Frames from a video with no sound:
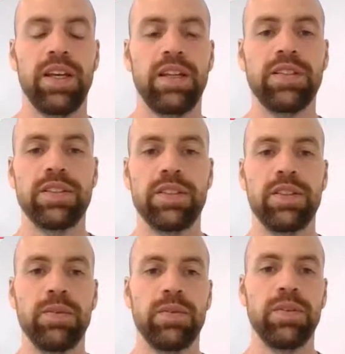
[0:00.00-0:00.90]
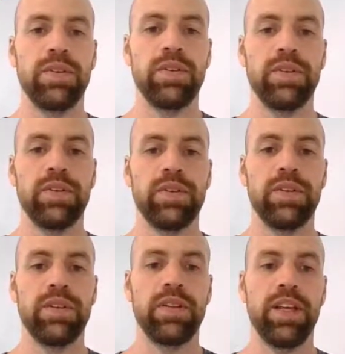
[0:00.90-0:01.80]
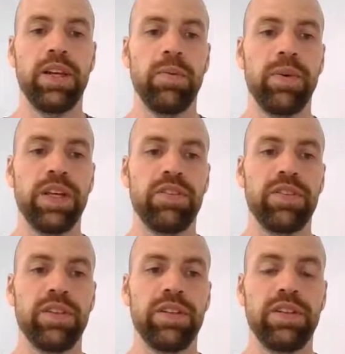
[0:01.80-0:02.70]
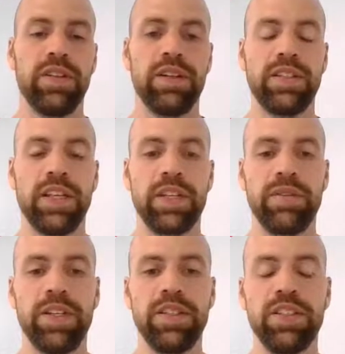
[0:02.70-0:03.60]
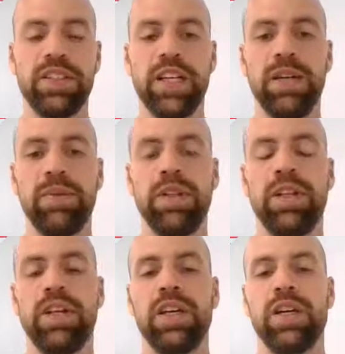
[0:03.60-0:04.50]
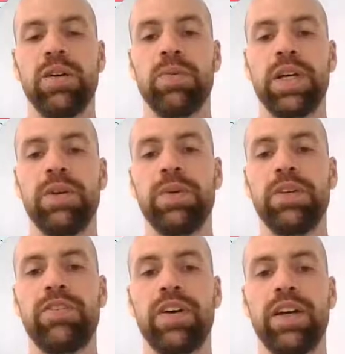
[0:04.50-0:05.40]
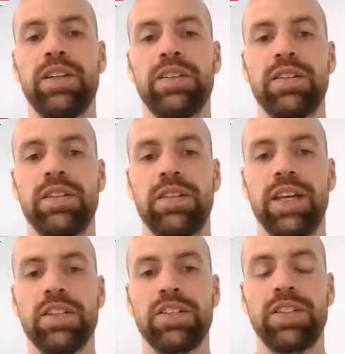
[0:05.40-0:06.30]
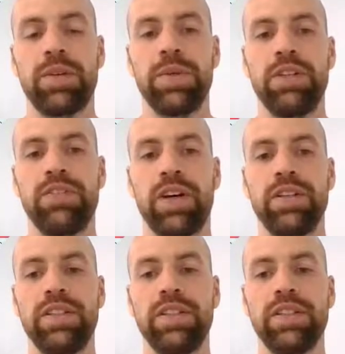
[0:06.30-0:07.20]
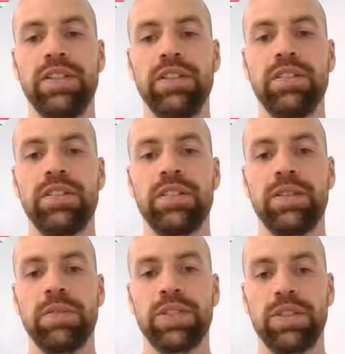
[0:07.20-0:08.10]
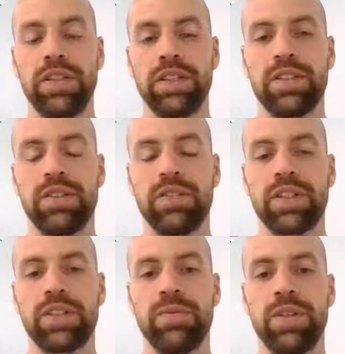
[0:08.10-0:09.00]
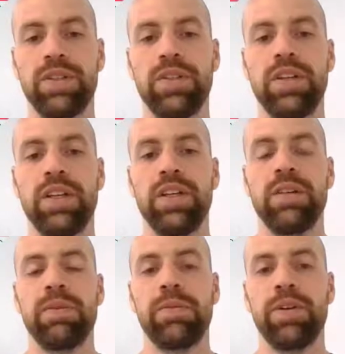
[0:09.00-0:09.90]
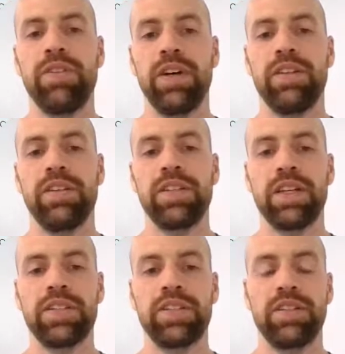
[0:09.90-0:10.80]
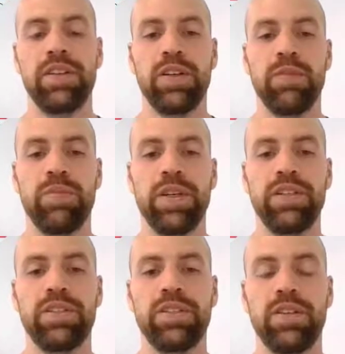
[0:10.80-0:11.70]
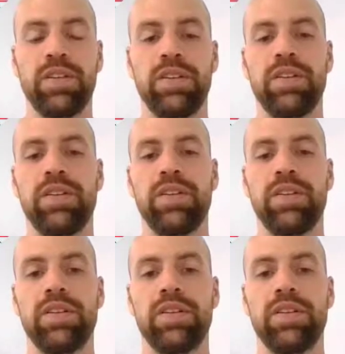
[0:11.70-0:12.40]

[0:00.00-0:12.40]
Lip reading: And then we have a determination table where we find the action that we defined here, which is linked to the function module, where we find this action based on